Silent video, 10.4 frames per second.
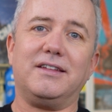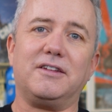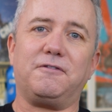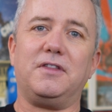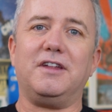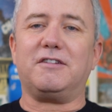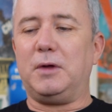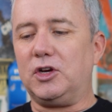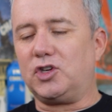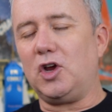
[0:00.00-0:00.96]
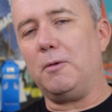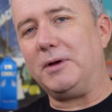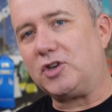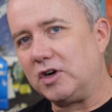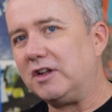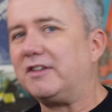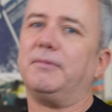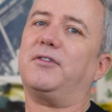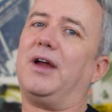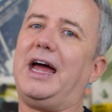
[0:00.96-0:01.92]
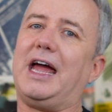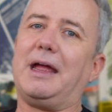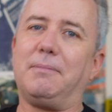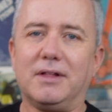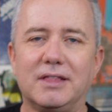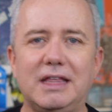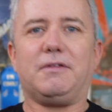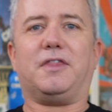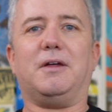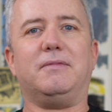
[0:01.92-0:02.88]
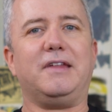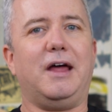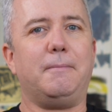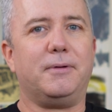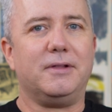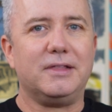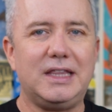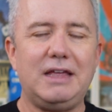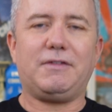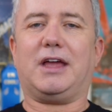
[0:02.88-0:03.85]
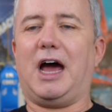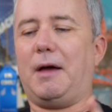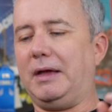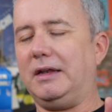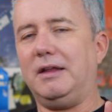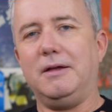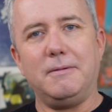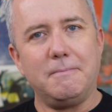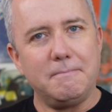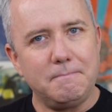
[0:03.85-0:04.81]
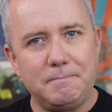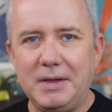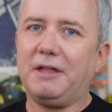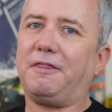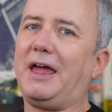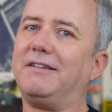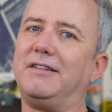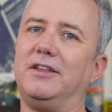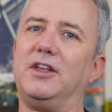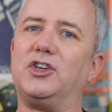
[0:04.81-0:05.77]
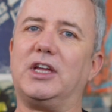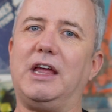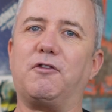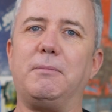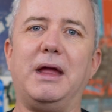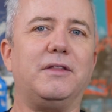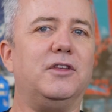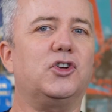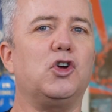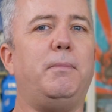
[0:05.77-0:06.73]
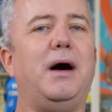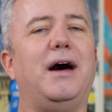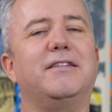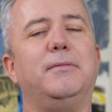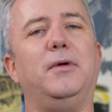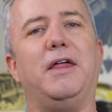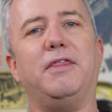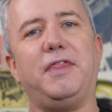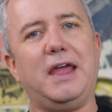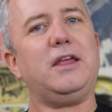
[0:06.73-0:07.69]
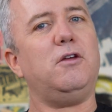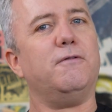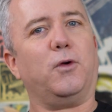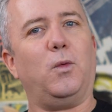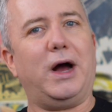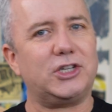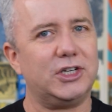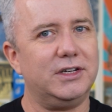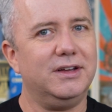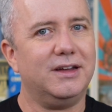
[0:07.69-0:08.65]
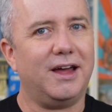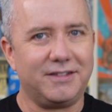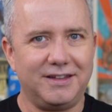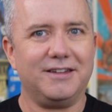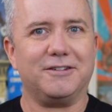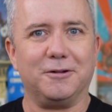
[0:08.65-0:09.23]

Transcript: does it for this week's show. Be sure to subscribe, leave a thumbs up, leave a comment. Big thanks to DigiKey for making this show possible, and thank you for watching. I'll see you